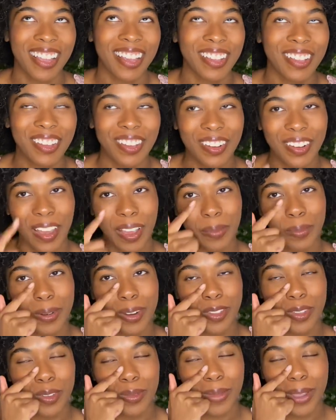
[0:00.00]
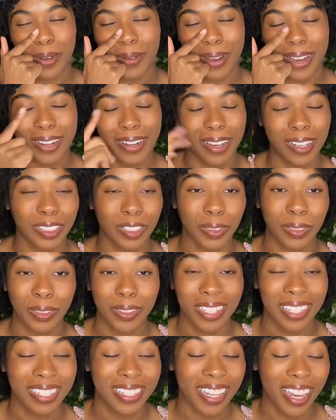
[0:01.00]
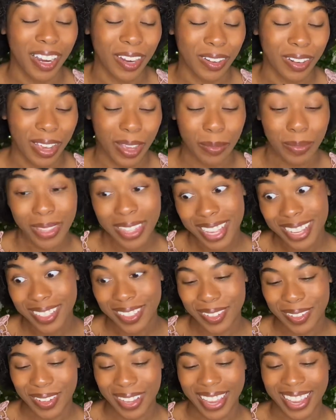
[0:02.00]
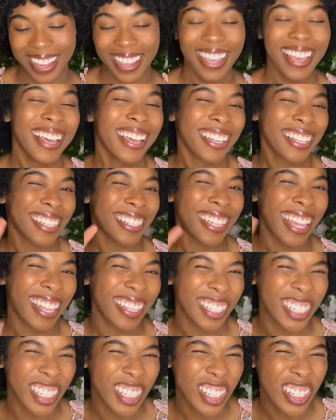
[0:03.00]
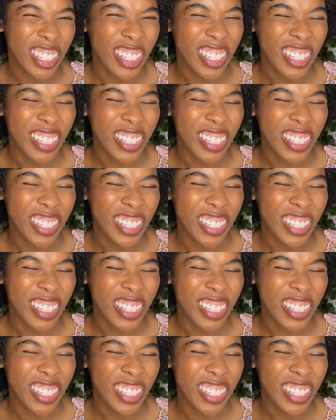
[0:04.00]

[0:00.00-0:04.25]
I could not breathe through my right nostril the entire night, but that's okay because I look good.